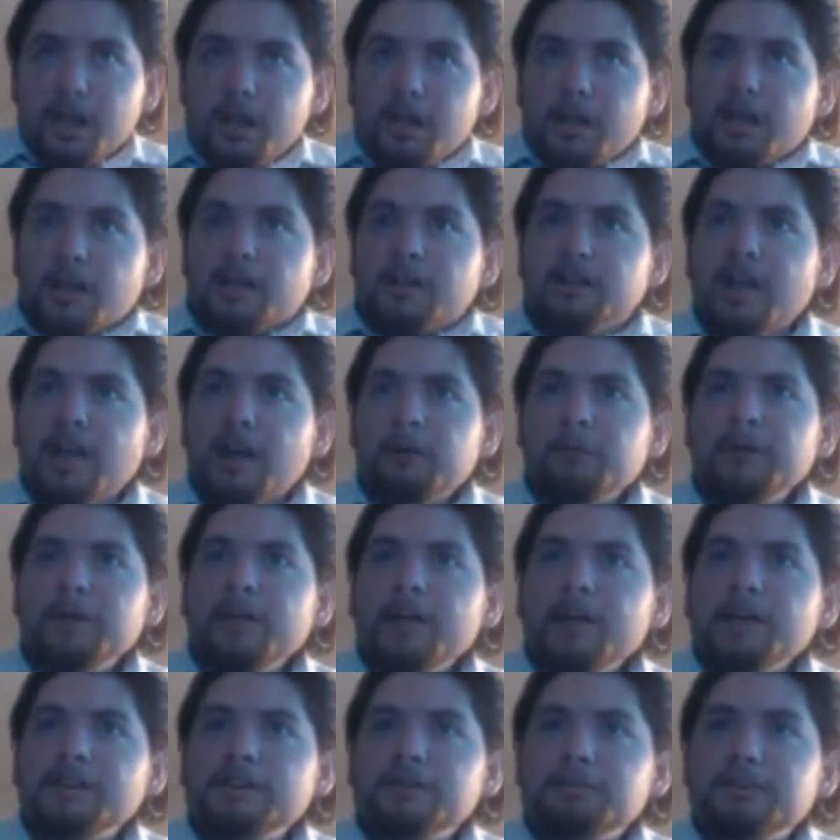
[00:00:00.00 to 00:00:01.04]
Now we got
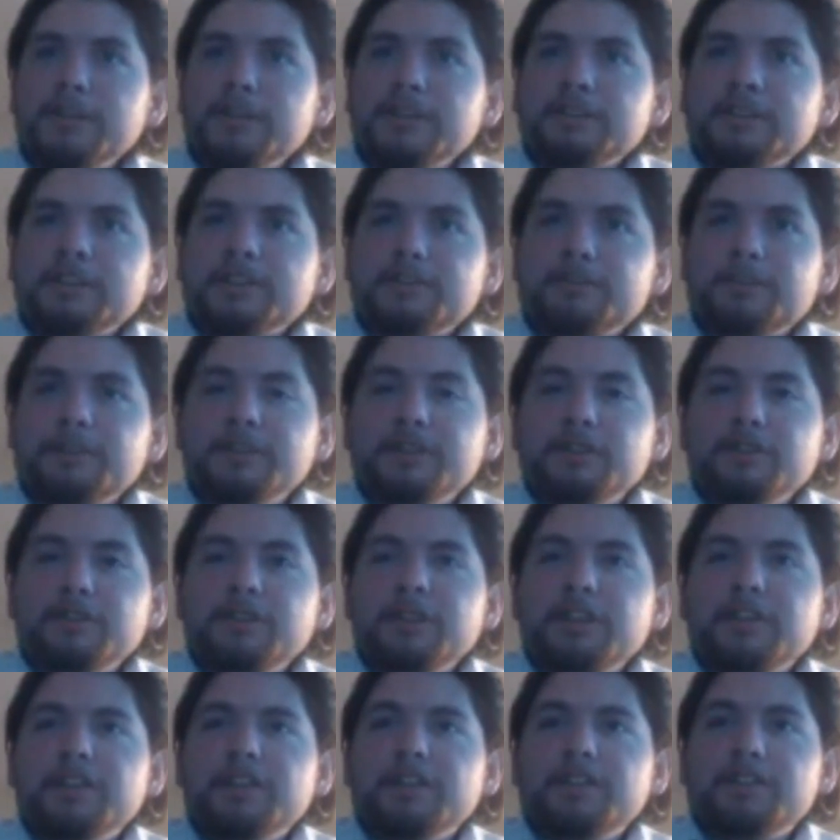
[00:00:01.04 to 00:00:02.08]
some business we do need
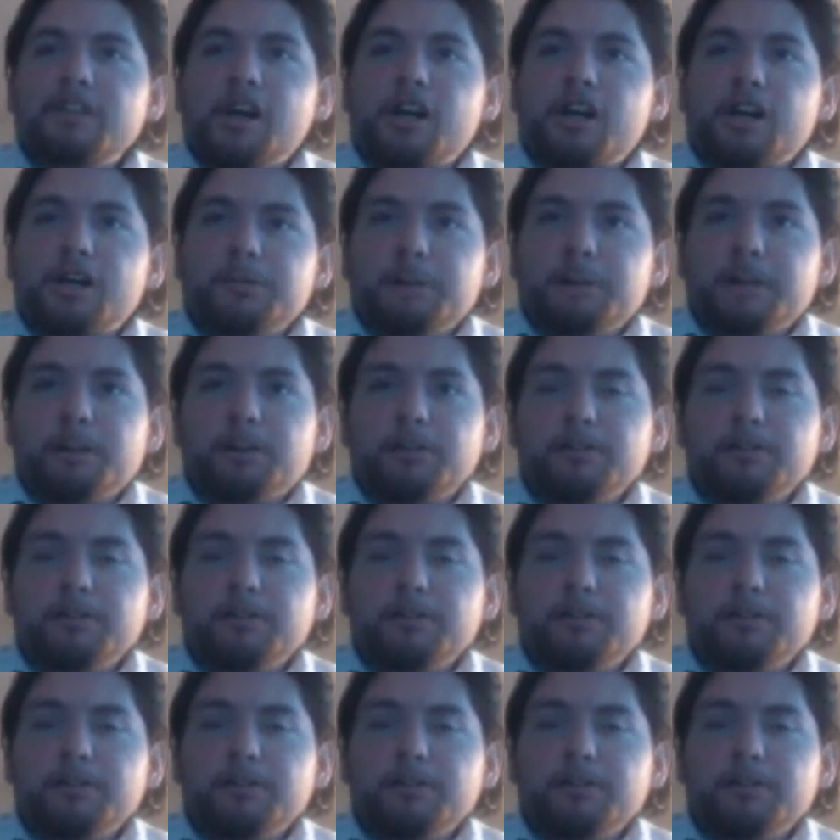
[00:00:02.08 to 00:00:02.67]
to talk about